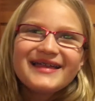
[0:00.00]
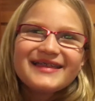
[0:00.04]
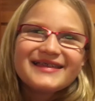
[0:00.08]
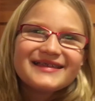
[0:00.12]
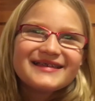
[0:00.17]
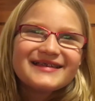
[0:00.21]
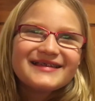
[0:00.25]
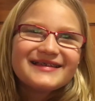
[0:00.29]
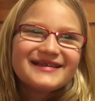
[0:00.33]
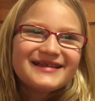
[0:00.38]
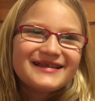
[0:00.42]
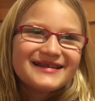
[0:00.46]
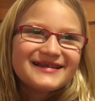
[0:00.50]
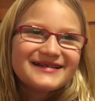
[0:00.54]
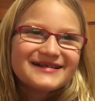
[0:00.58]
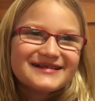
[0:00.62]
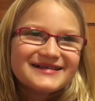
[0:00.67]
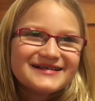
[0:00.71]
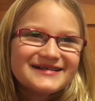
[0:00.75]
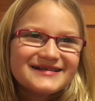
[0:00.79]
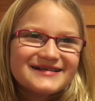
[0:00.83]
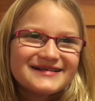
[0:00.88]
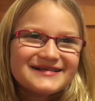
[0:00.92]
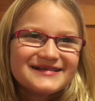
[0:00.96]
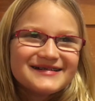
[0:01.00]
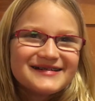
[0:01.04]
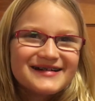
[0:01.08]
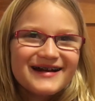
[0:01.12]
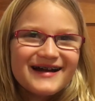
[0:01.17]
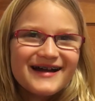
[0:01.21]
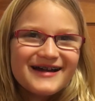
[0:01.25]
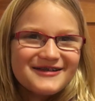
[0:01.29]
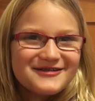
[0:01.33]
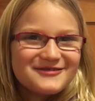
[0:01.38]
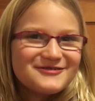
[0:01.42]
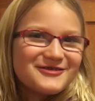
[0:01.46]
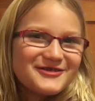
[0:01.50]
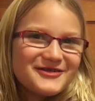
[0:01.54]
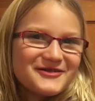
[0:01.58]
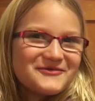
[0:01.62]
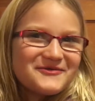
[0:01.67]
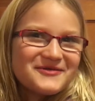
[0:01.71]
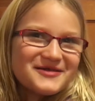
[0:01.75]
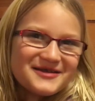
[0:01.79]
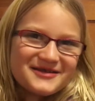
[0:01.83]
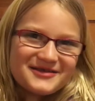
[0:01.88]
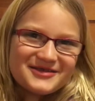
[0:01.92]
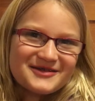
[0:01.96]
I don't know
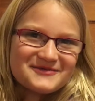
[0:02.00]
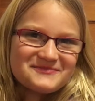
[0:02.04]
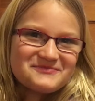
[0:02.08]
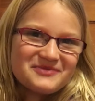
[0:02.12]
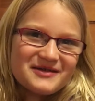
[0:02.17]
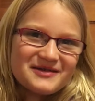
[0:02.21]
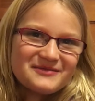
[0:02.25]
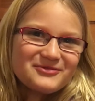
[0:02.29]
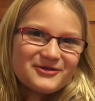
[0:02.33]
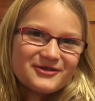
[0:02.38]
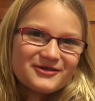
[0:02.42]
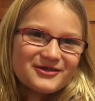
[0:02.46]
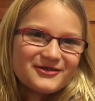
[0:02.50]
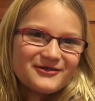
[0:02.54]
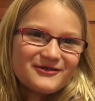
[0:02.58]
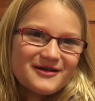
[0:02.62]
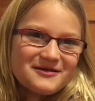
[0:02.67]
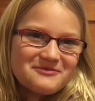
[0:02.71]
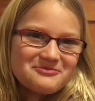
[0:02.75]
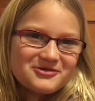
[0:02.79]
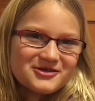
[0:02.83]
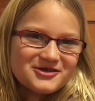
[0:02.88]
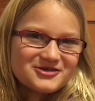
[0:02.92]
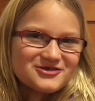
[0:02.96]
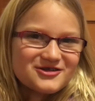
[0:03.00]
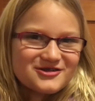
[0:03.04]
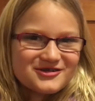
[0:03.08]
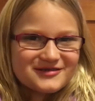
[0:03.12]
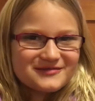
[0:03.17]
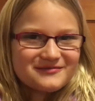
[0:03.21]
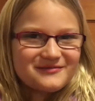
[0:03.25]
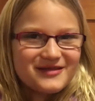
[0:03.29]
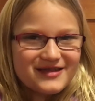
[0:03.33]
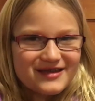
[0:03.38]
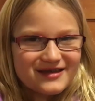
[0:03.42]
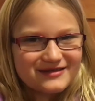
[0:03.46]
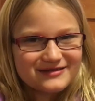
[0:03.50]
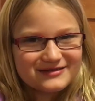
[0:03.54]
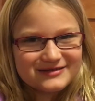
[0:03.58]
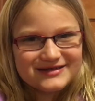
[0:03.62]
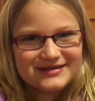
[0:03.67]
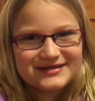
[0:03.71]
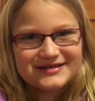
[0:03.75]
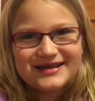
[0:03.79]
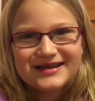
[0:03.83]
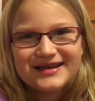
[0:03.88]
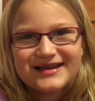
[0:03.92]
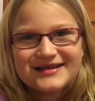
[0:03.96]
what other people do. I play Sharks and Minnows.
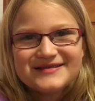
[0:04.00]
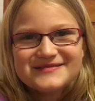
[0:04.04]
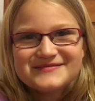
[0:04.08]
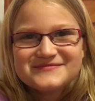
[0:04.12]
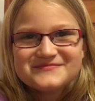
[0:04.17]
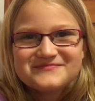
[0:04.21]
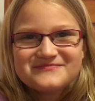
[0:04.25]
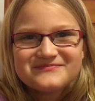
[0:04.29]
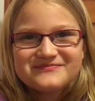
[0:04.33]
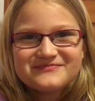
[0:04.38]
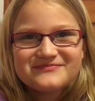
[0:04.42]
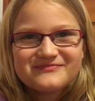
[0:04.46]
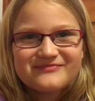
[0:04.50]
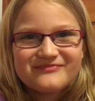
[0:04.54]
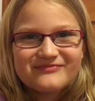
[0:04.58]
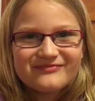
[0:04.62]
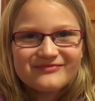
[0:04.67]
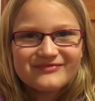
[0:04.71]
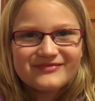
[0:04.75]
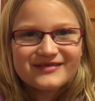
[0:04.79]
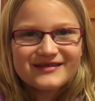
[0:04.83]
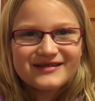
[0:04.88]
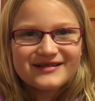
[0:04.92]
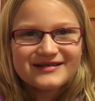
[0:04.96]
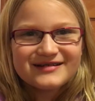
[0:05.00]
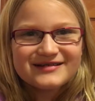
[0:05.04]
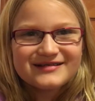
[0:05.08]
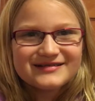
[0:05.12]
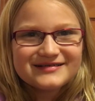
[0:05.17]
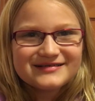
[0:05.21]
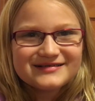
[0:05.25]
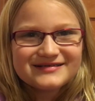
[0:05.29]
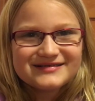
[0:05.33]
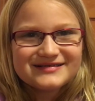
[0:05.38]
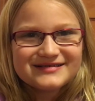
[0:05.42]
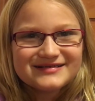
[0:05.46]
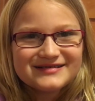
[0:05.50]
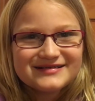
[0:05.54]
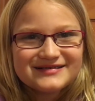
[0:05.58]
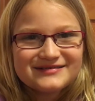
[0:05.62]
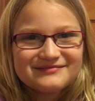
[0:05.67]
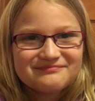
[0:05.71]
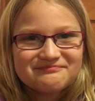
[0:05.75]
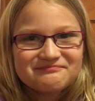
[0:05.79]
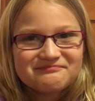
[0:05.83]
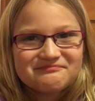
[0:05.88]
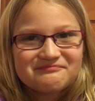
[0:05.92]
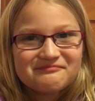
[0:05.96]
Do you just come out with twig, twigs and
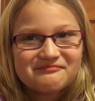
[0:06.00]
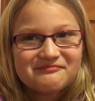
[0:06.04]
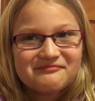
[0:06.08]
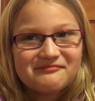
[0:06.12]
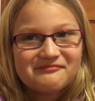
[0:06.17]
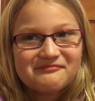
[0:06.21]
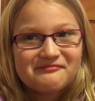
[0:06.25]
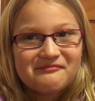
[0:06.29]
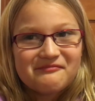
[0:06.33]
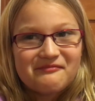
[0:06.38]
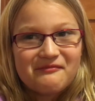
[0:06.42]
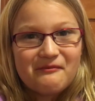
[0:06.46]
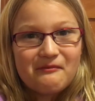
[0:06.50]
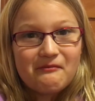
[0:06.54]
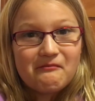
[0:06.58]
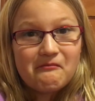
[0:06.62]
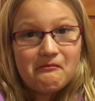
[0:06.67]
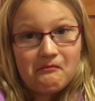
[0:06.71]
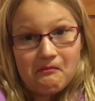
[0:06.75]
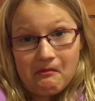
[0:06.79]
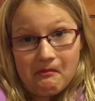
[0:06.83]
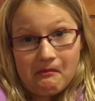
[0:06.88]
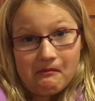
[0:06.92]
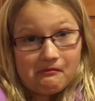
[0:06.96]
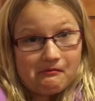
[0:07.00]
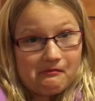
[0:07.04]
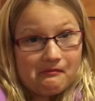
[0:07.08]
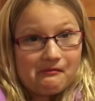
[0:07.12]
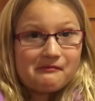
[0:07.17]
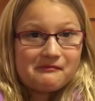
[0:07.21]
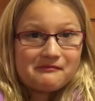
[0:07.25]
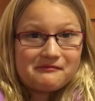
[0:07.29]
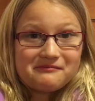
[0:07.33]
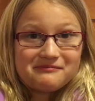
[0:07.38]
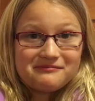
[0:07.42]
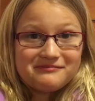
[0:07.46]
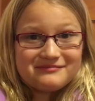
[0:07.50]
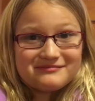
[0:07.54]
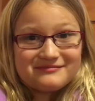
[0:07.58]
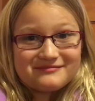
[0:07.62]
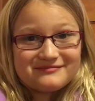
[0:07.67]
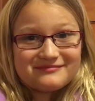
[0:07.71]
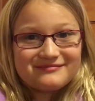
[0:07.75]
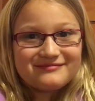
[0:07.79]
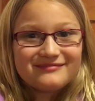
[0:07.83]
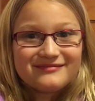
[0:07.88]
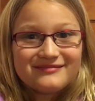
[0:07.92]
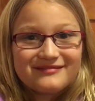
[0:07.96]
branches in your hair?
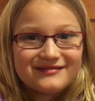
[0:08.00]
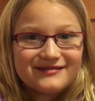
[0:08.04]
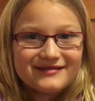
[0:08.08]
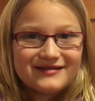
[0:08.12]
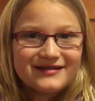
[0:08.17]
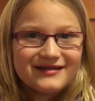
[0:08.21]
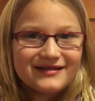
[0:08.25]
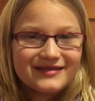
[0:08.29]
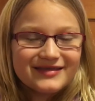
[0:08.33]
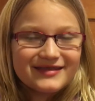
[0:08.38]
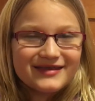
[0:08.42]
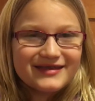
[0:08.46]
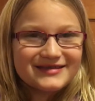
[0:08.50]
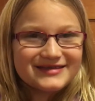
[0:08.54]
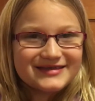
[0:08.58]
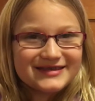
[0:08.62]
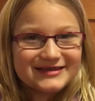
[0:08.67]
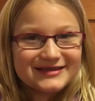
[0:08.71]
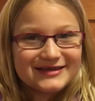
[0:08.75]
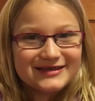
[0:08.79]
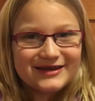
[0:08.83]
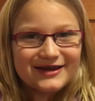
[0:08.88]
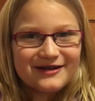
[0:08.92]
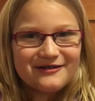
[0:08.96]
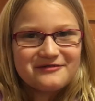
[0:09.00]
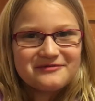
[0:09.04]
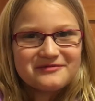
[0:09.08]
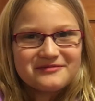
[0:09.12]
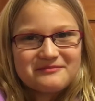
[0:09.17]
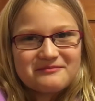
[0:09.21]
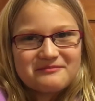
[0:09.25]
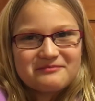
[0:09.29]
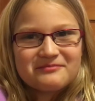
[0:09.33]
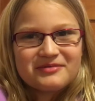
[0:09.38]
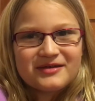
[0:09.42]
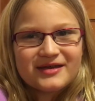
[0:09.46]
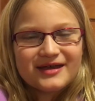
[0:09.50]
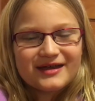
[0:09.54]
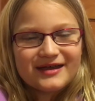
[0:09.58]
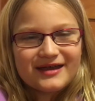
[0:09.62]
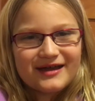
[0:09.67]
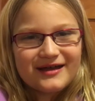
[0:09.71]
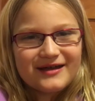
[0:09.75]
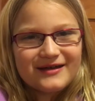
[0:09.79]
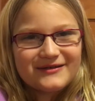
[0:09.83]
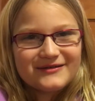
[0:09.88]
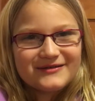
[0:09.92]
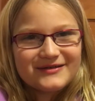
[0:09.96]
Hmm they just go and pick
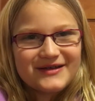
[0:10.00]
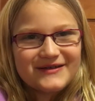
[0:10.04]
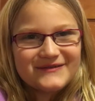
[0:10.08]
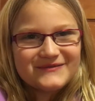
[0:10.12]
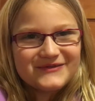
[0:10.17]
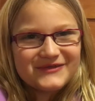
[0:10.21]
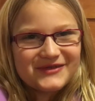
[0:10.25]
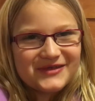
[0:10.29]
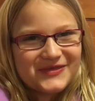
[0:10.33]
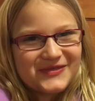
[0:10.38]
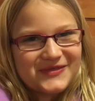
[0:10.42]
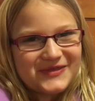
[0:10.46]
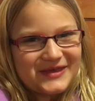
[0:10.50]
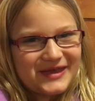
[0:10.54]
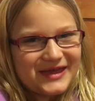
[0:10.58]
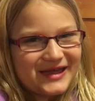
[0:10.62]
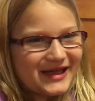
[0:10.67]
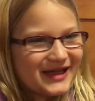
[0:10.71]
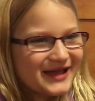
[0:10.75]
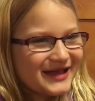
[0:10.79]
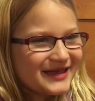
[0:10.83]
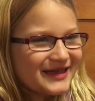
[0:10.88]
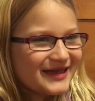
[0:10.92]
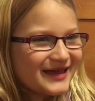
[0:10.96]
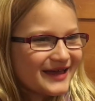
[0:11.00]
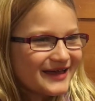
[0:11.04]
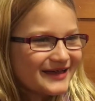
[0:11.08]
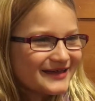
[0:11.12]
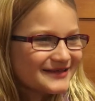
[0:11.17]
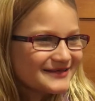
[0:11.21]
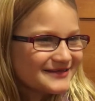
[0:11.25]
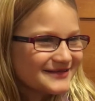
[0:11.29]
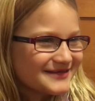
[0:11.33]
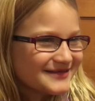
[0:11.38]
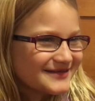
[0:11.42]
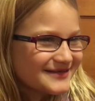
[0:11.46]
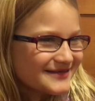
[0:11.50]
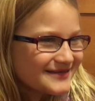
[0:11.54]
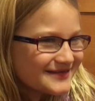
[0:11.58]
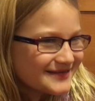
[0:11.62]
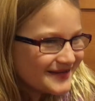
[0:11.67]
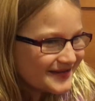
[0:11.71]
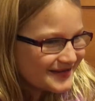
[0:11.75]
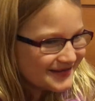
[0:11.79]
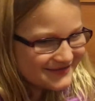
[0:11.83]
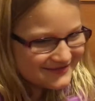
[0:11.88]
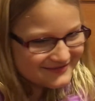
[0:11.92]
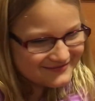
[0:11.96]
out everything, I guess.
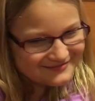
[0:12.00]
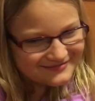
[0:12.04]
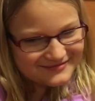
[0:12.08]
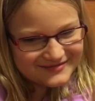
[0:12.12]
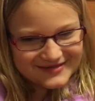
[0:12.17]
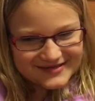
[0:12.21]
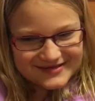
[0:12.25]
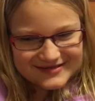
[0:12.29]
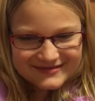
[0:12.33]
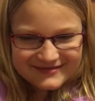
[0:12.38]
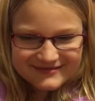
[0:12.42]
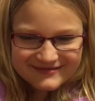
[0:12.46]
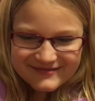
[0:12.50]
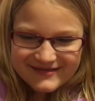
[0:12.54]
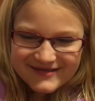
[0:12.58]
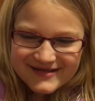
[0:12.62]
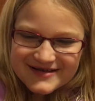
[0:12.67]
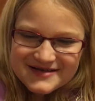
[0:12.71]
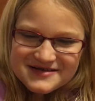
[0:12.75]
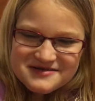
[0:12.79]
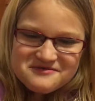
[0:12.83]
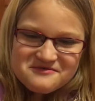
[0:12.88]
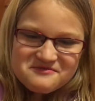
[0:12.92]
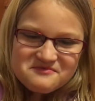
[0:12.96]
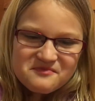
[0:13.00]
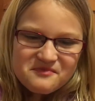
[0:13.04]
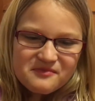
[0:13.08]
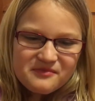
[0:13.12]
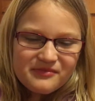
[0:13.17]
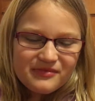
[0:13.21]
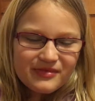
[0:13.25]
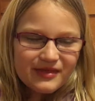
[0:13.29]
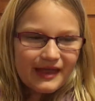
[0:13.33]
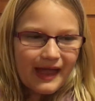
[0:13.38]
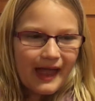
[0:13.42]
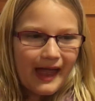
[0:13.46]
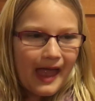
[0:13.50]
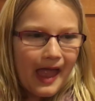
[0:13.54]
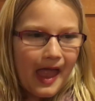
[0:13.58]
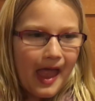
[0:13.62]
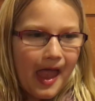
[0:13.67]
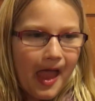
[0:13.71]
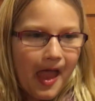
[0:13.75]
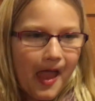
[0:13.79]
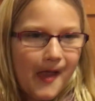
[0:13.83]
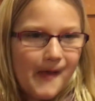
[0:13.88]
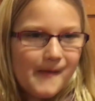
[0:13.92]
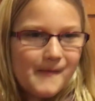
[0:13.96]
I All right,
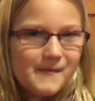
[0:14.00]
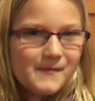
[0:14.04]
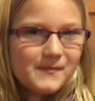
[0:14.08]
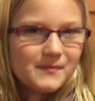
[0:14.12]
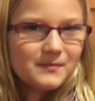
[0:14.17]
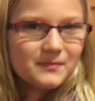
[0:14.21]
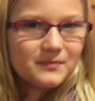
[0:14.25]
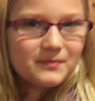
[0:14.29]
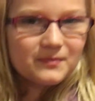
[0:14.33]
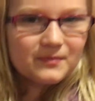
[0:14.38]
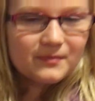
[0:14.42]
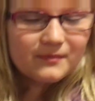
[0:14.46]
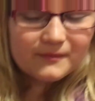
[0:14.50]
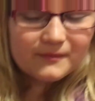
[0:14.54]
let's check in on